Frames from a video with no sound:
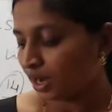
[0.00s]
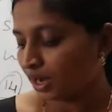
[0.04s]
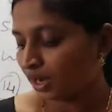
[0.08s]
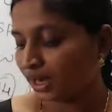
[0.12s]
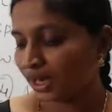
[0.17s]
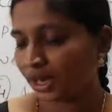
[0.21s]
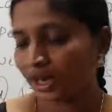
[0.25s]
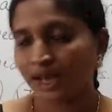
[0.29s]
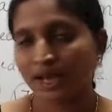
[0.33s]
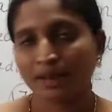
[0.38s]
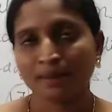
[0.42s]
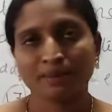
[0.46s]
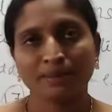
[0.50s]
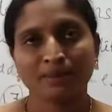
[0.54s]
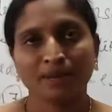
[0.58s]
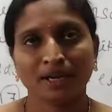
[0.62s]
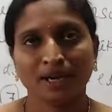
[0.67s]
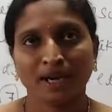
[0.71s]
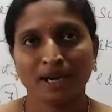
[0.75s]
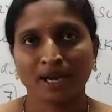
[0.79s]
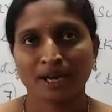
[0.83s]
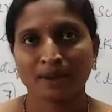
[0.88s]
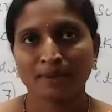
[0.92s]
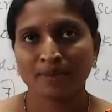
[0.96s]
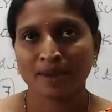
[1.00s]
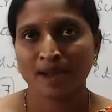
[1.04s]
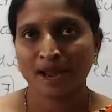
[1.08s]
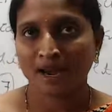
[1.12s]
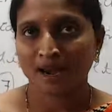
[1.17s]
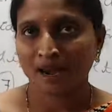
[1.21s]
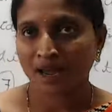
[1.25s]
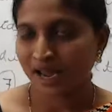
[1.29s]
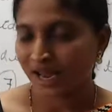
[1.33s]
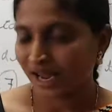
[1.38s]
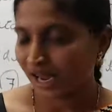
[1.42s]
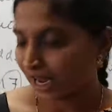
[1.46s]

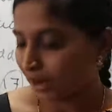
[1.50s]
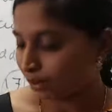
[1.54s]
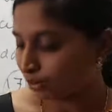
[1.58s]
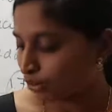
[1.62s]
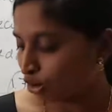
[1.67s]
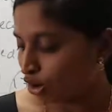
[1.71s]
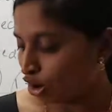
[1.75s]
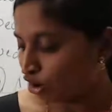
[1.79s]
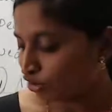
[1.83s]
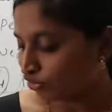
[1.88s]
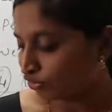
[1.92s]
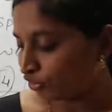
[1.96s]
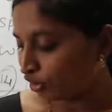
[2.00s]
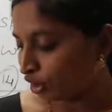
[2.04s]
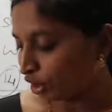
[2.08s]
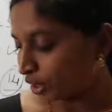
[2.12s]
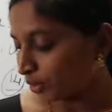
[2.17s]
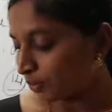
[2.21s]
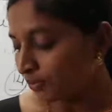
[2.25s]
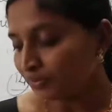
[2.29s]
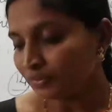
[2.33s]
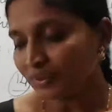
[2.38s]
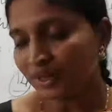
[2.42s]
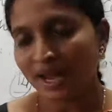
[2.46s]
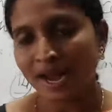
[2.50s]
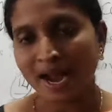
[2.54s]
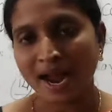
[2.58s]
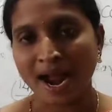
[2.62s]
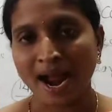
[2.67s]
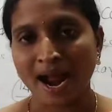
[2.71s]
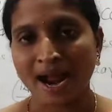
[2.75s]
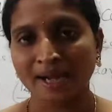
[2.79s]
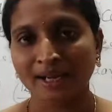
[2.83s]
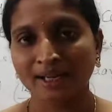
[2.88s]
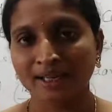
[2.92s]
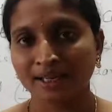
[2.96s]
AM long for
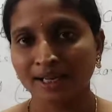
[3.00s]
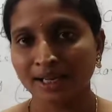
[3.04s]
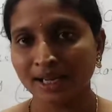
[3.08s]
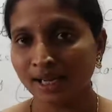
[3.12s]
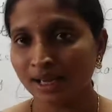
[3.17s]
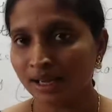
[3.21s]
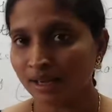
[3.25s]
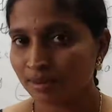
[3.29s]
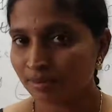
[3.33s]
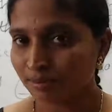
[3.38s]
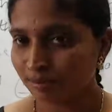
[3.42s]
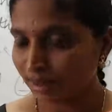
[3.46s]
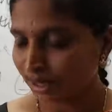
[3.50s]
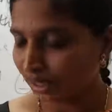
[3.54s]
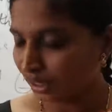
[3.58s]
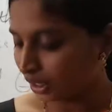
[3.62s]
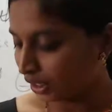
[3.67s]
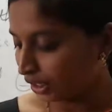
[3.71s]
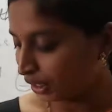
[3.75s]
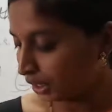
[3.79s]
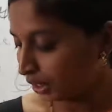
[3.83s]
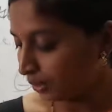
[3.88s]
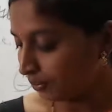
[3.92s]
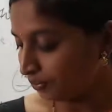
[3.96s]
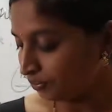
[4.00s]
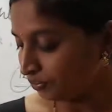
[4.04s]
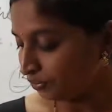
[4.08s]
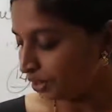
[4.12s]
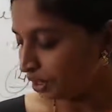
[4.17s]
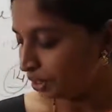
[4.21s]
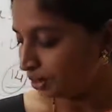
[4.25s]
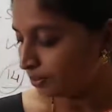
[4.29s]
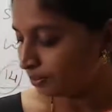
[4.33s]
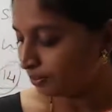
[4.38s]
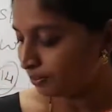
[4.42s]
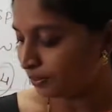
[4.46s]
ante-meridiem,
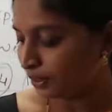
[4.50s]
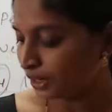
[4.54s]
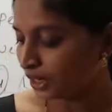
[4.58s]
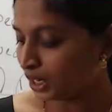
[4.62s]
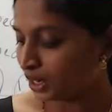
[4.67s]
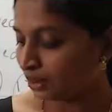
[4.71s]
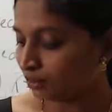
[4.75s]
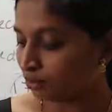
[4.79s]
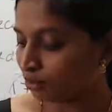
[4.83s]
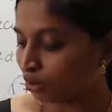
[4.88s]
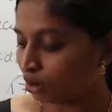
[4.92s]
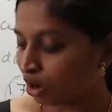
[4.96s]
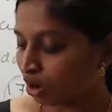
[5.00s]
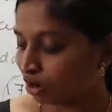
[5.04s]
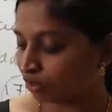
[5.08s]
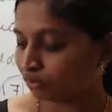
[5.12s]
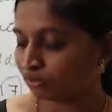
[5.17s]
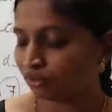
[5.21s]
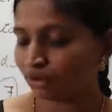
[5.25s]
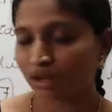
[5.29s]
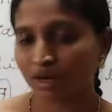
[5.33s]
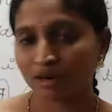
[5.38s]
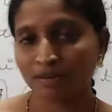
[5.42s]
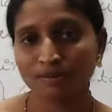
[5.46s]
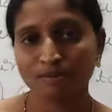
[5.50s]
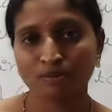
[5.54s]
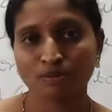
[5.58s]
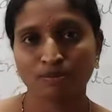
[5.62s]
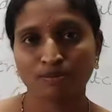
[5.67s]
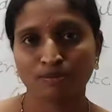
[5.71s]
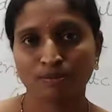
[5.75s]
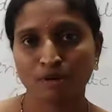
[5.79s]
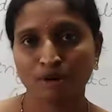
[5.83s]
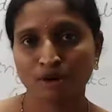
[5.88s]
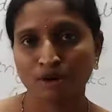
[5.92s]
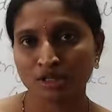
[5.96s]
PM long
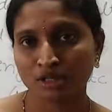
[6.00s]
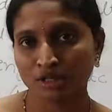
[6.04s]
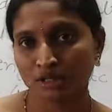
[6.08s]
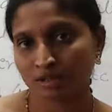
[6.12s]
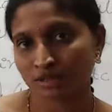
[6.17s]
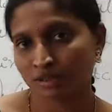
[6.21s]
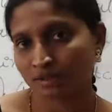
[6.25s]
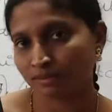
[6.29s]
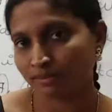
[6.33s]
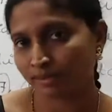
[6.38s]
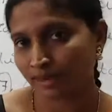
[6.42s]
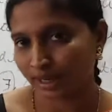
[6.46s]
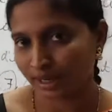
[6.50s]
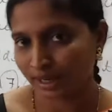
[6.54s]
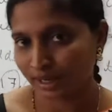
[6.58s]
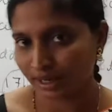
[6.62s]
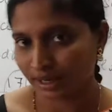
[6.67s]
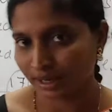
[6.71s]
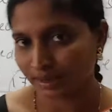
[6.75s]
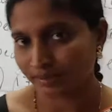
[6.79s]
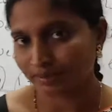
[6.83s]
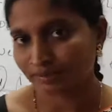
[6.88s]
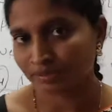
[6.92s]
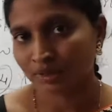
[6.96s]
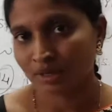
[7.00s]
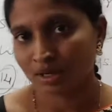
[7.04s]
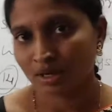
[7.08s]
for post-meridiem.